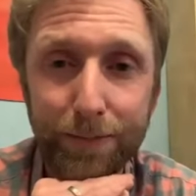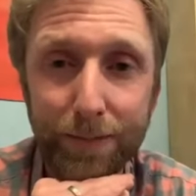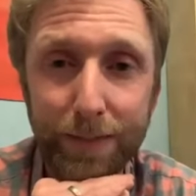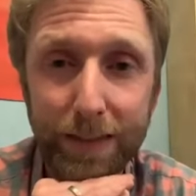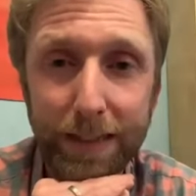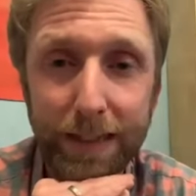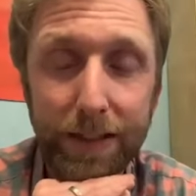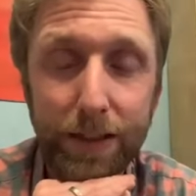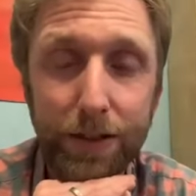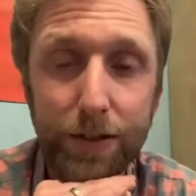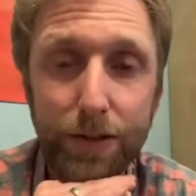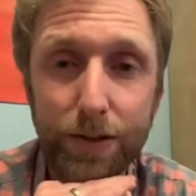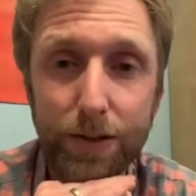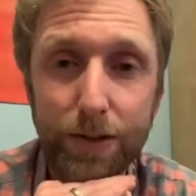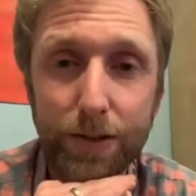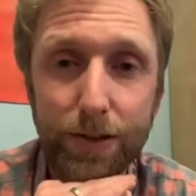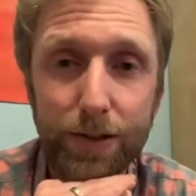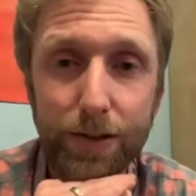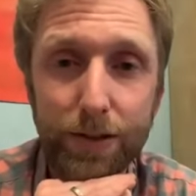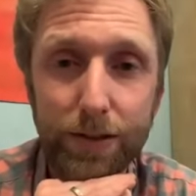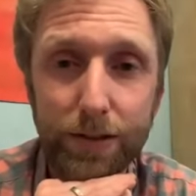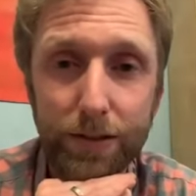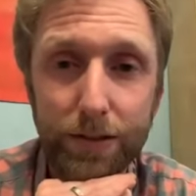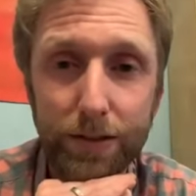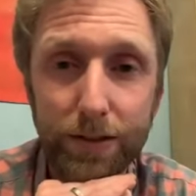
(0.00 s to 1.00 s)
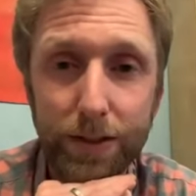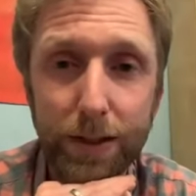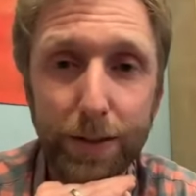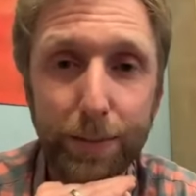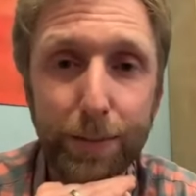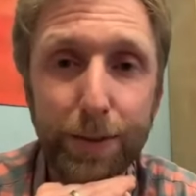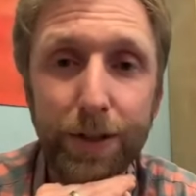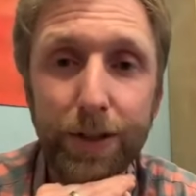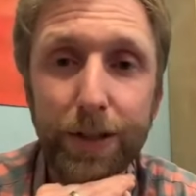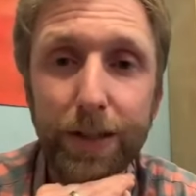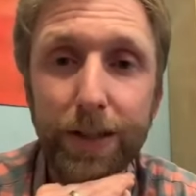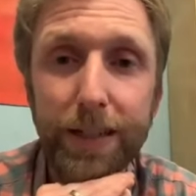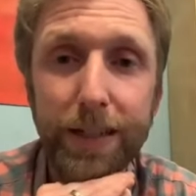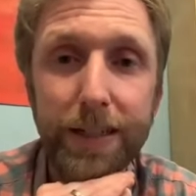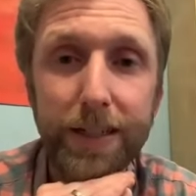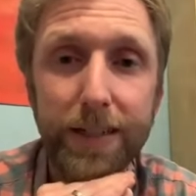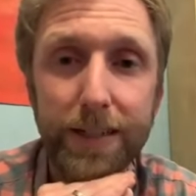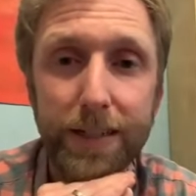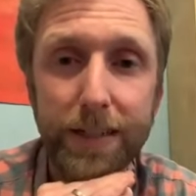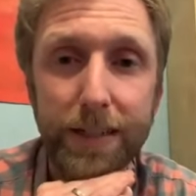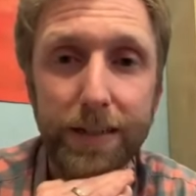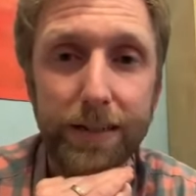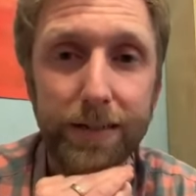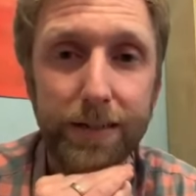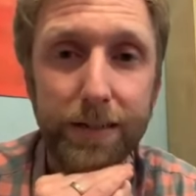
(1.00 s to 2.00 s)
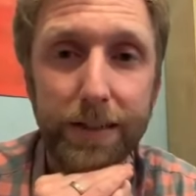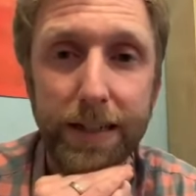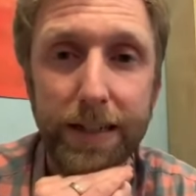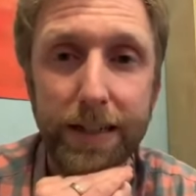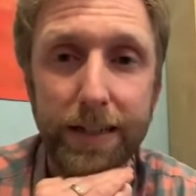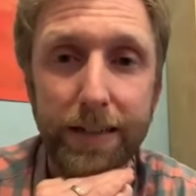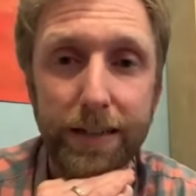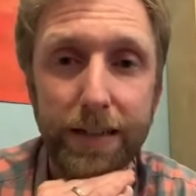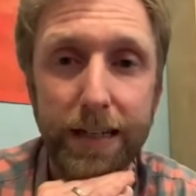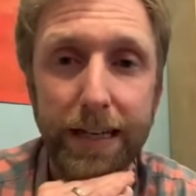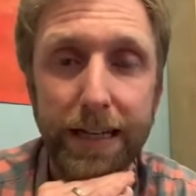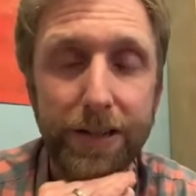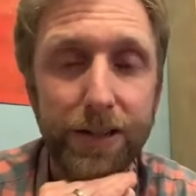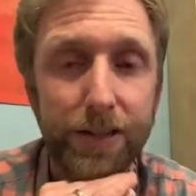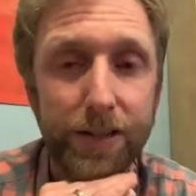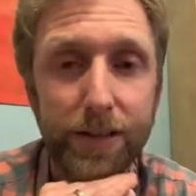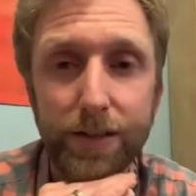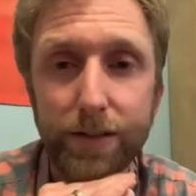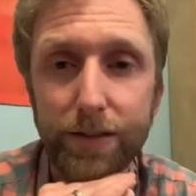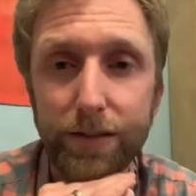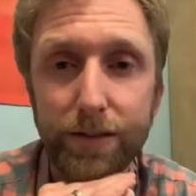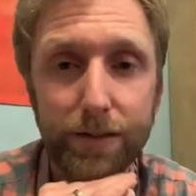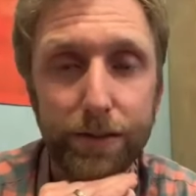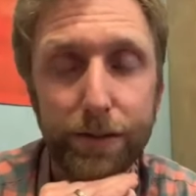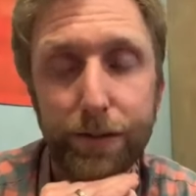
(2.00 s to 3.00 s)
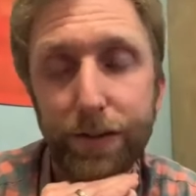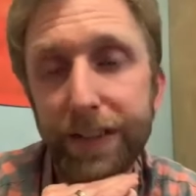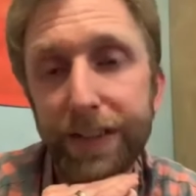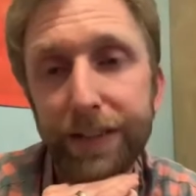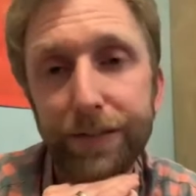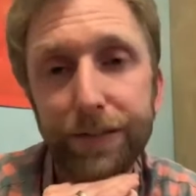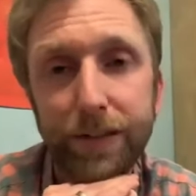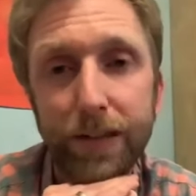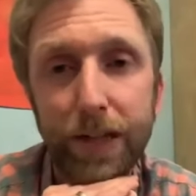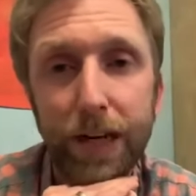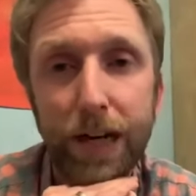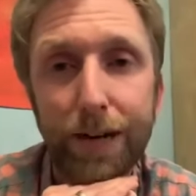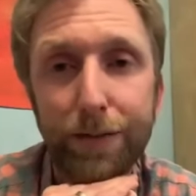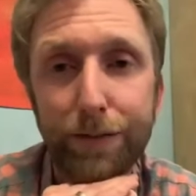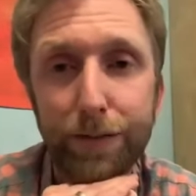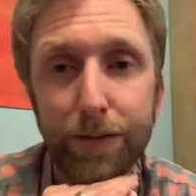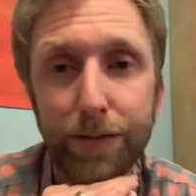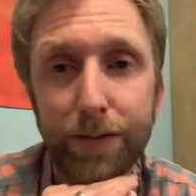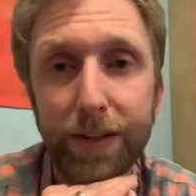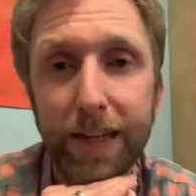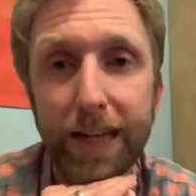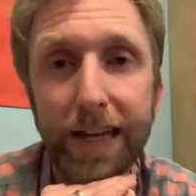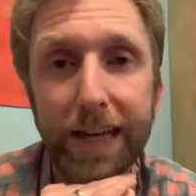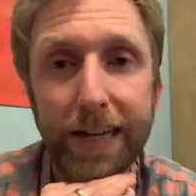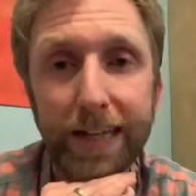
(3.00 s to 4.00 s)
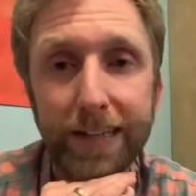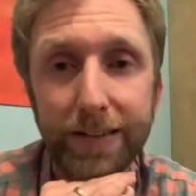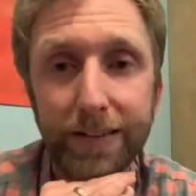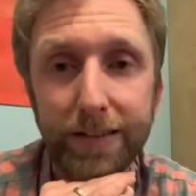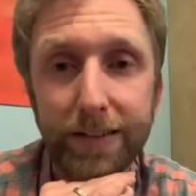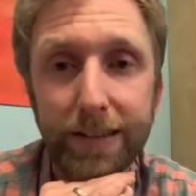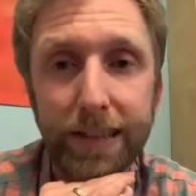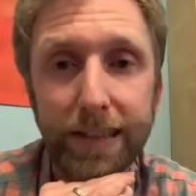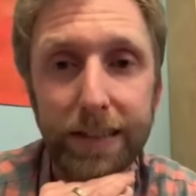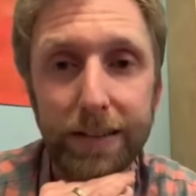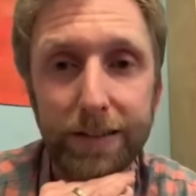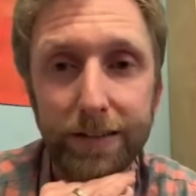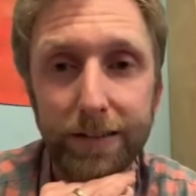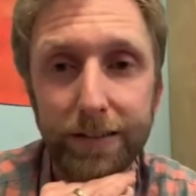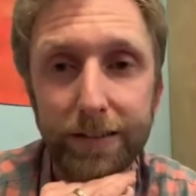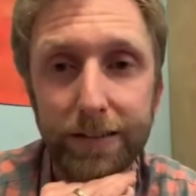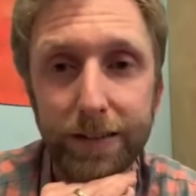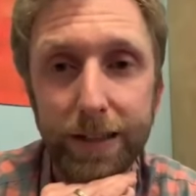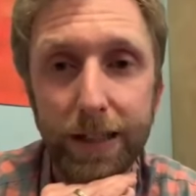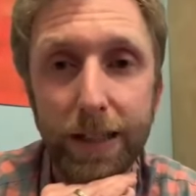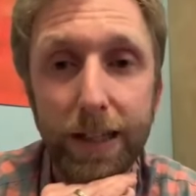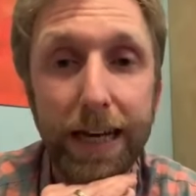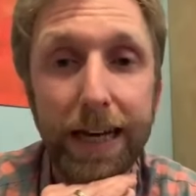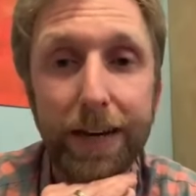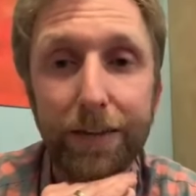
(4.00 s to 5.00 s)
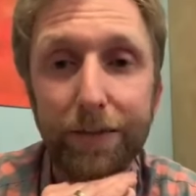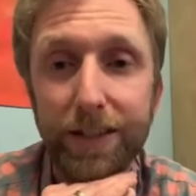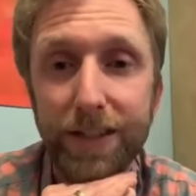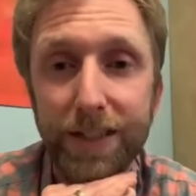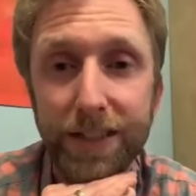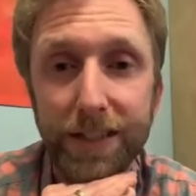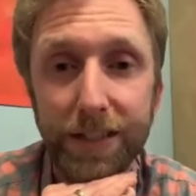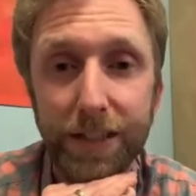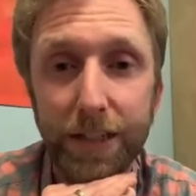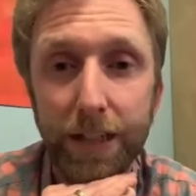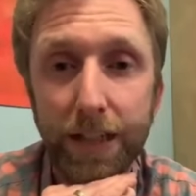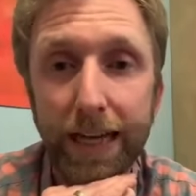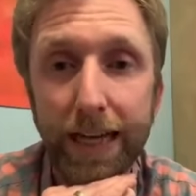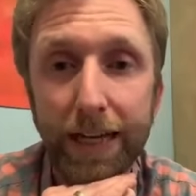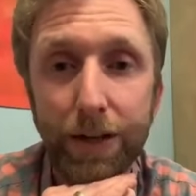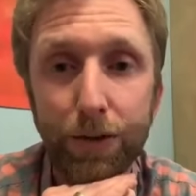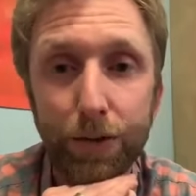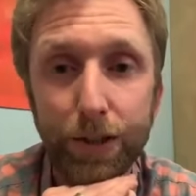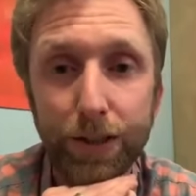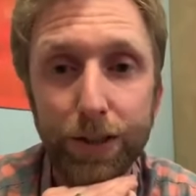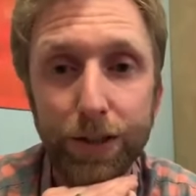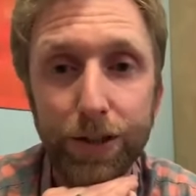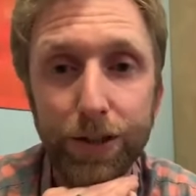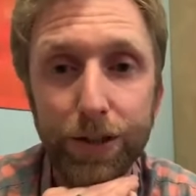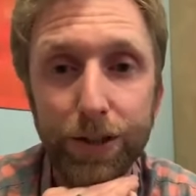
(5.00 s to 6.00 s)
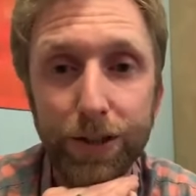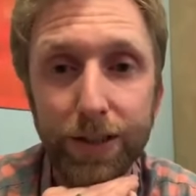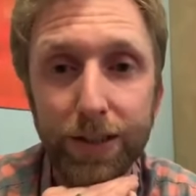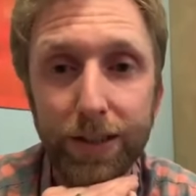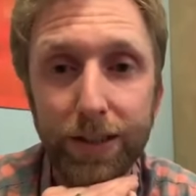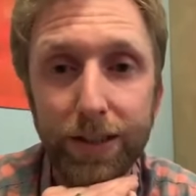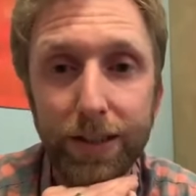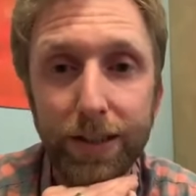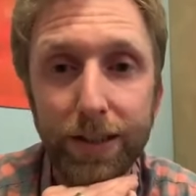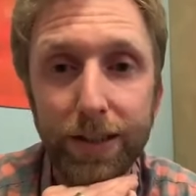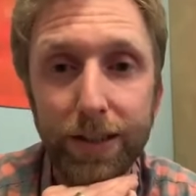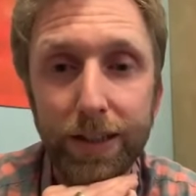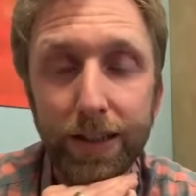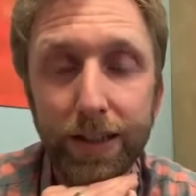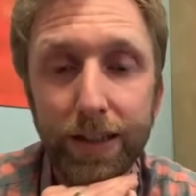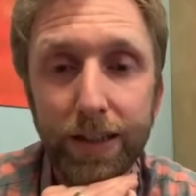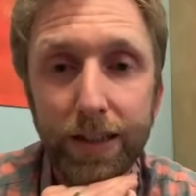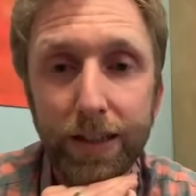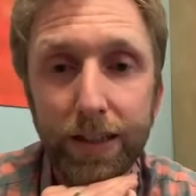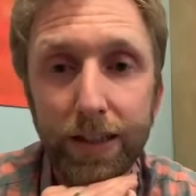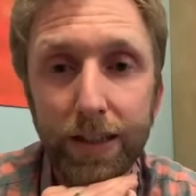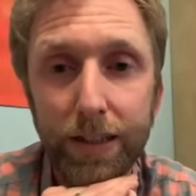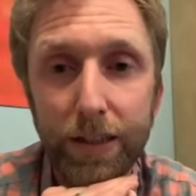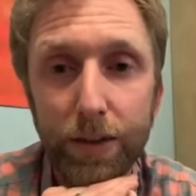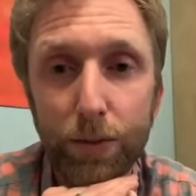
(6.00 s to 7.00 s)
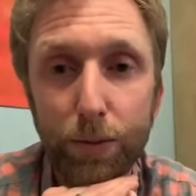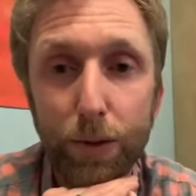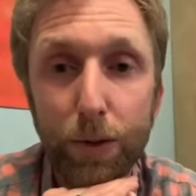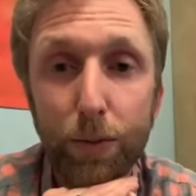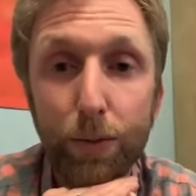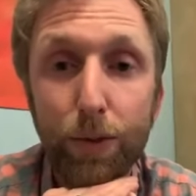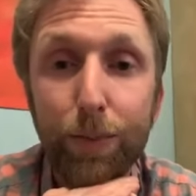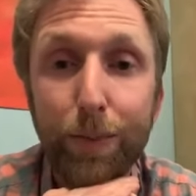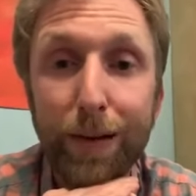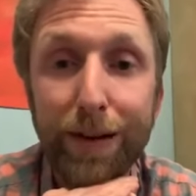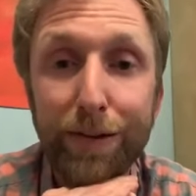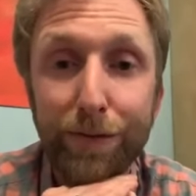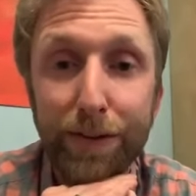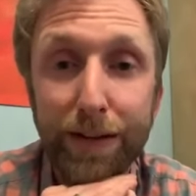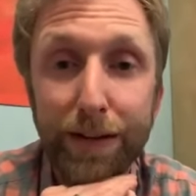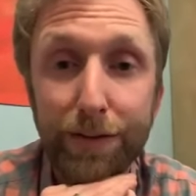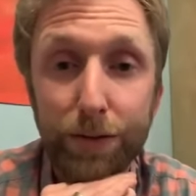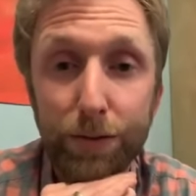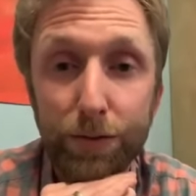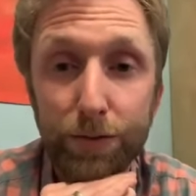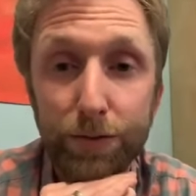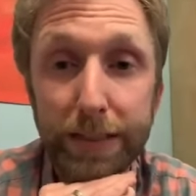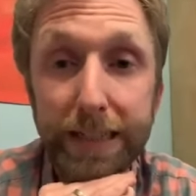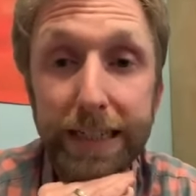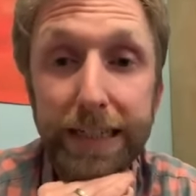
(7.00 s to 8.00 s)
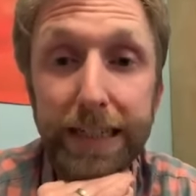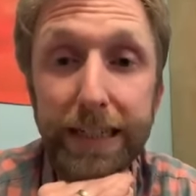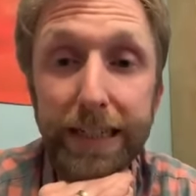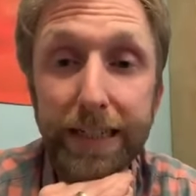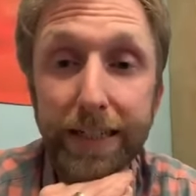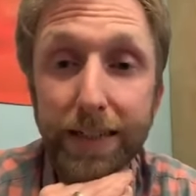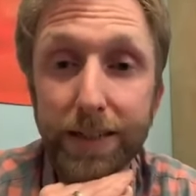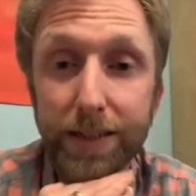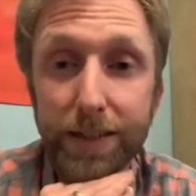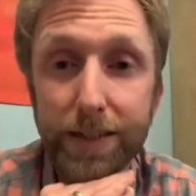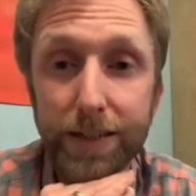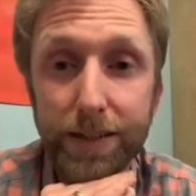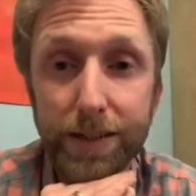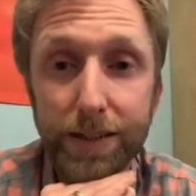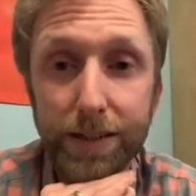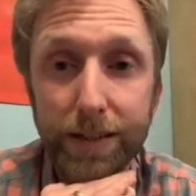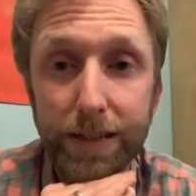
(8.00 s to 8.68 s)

in those communities, and I just feed off of that, and a lot of it's in the language. What were my favorite readings